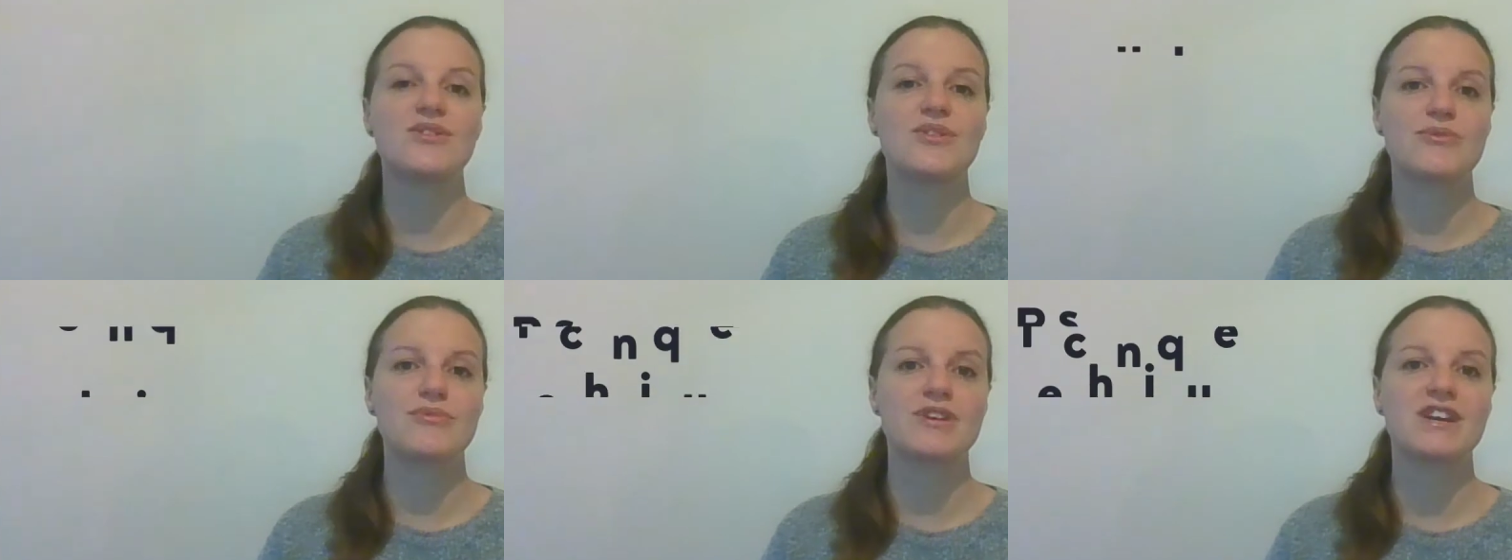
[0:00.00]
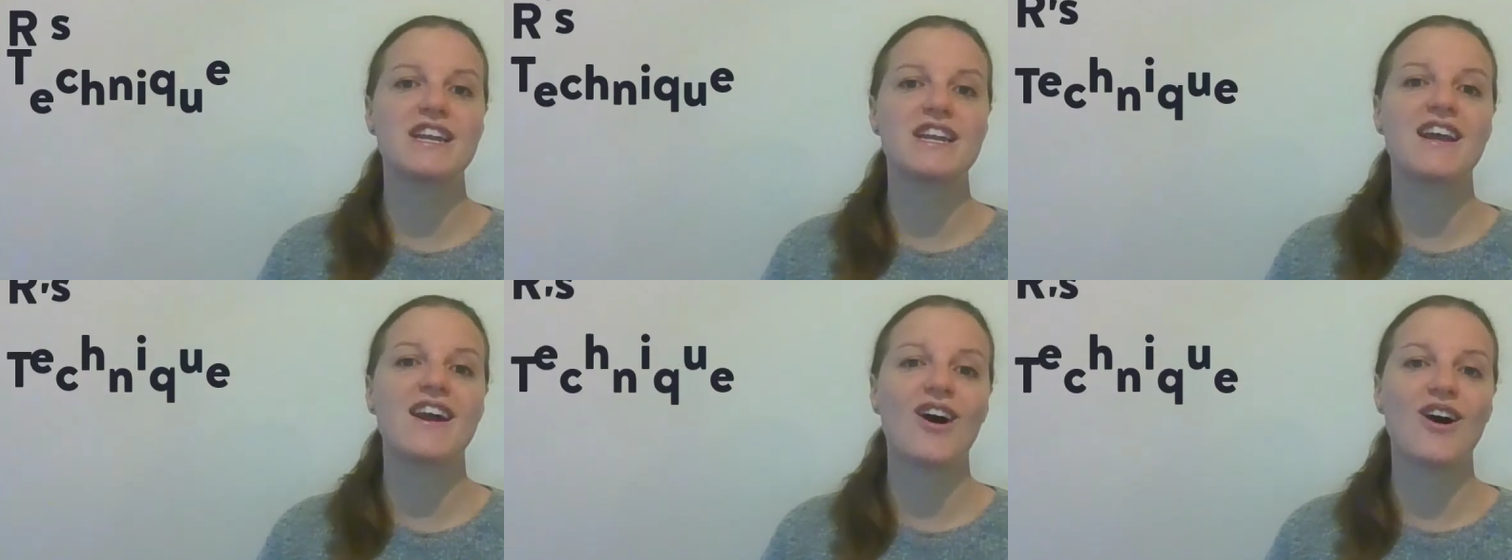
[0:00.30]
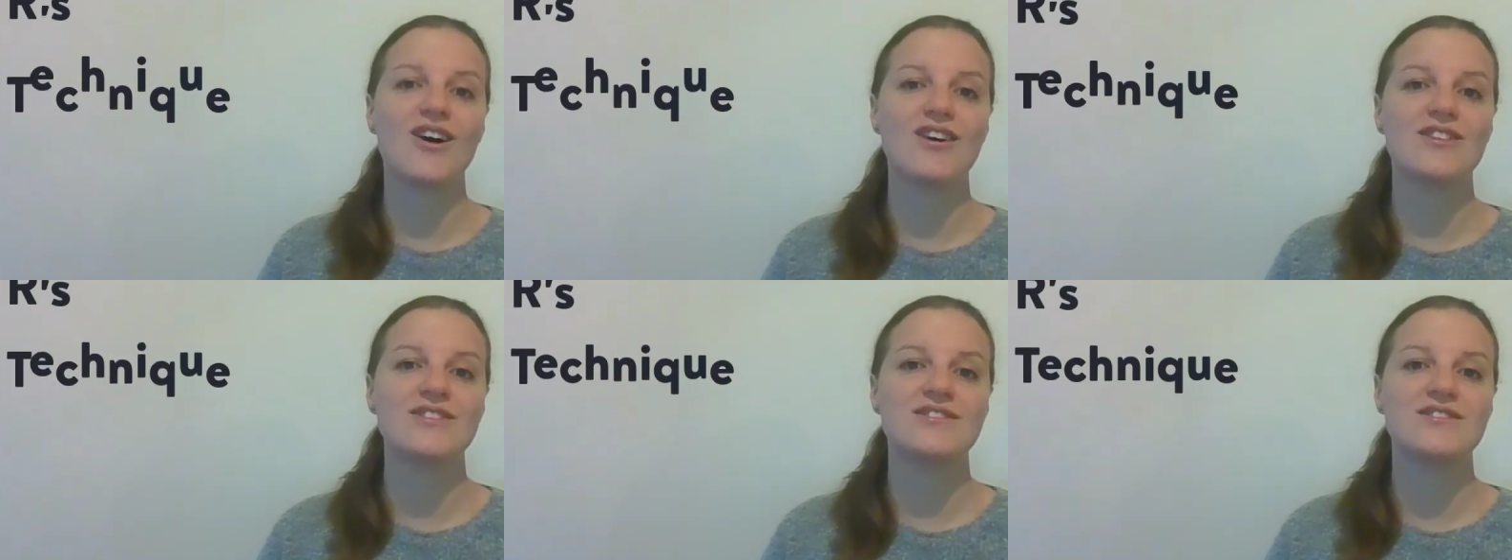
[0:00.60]
three
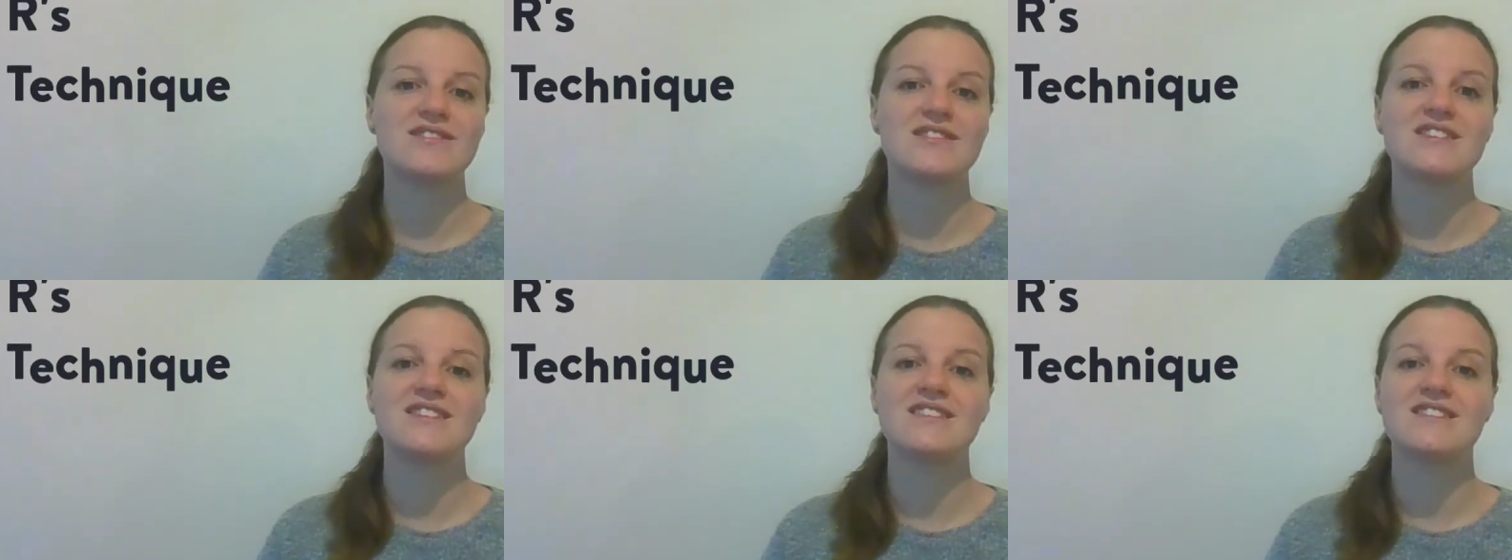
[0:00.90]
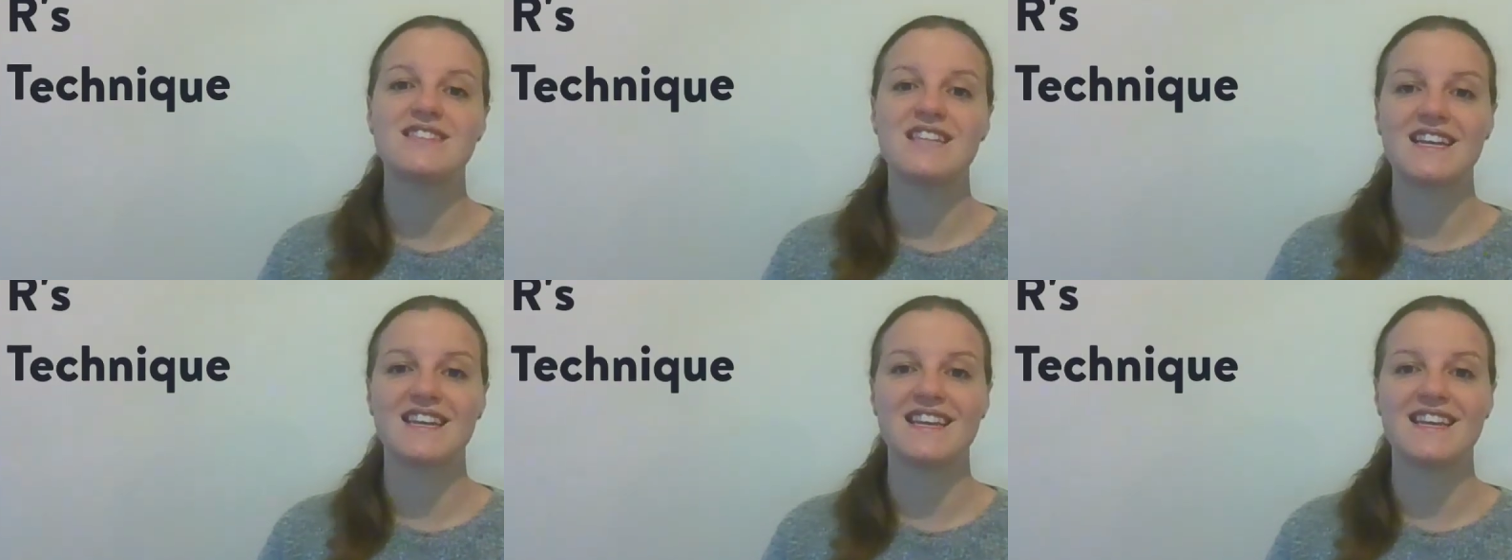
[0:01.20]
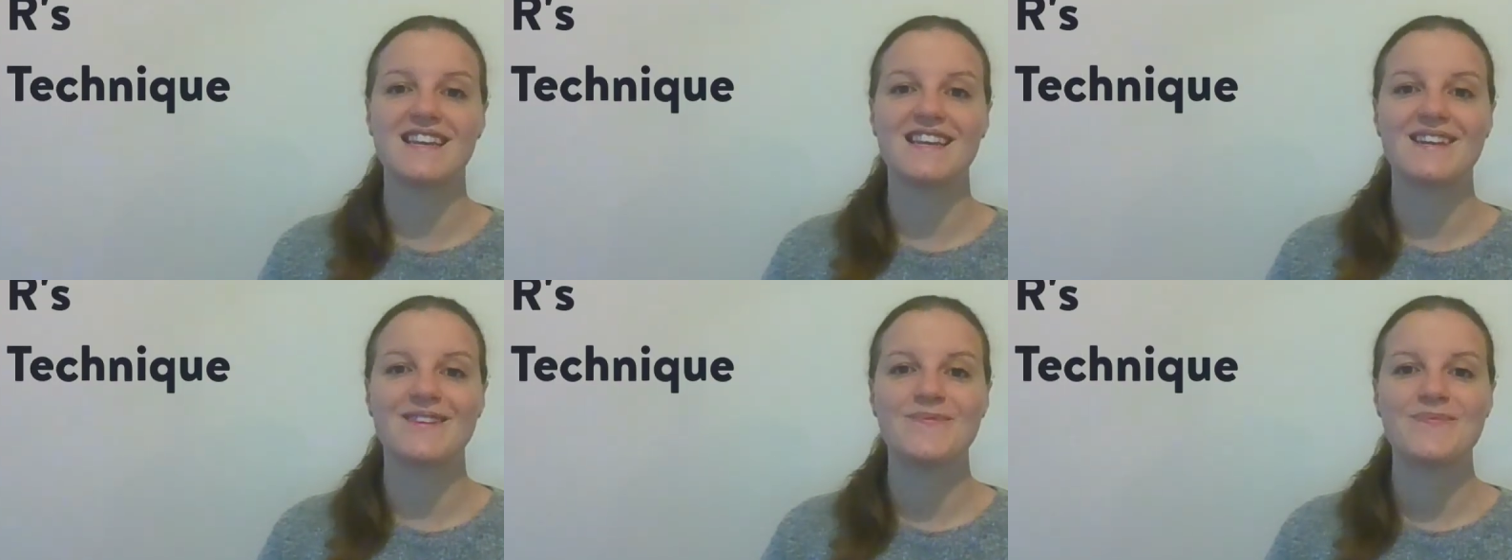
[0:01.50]
R's
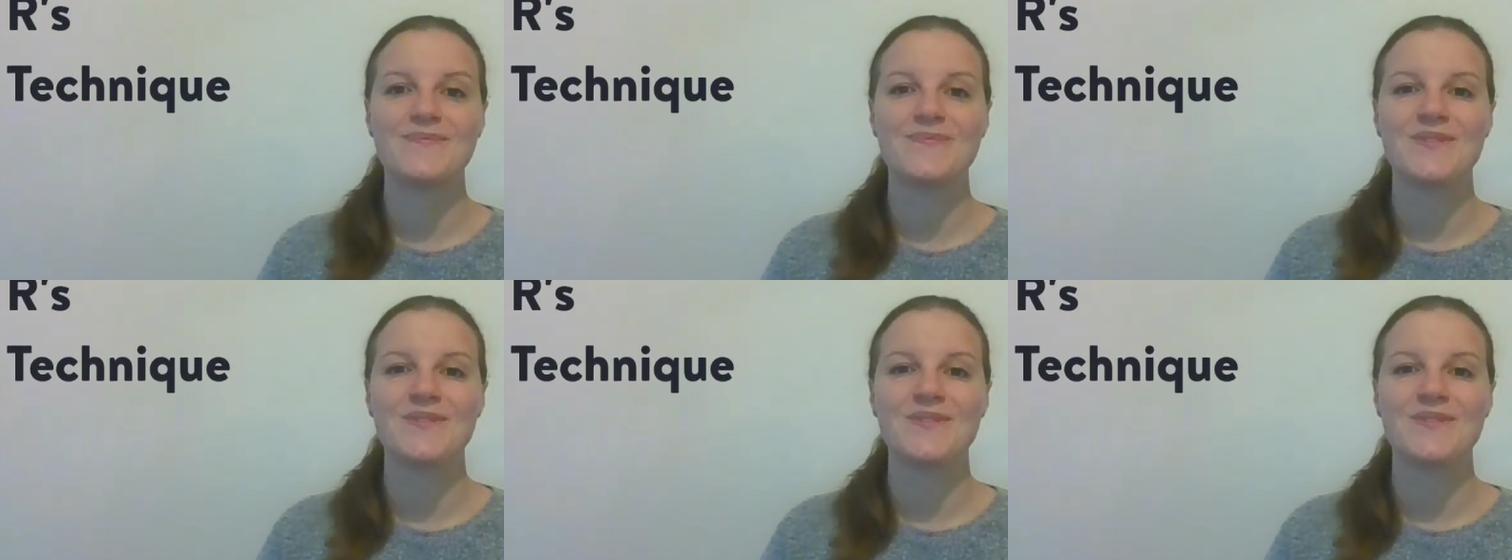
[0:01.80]
technique,